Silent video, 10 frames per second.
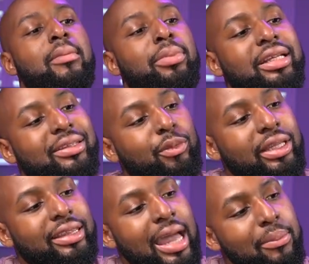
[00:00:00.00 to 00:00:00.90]
But
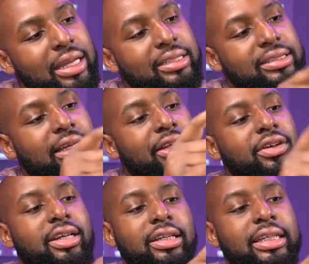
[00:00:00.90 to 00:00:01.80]
with that being said,
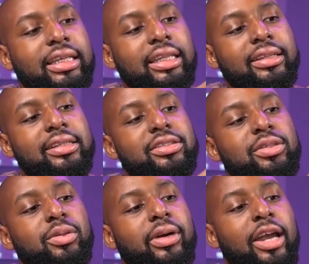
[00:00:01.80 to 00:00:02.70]
you're gonna get this
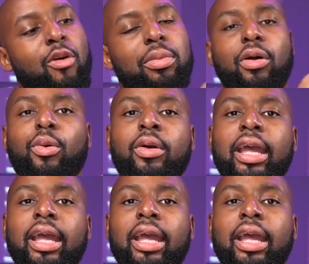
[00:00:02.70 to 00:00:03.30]
little elbow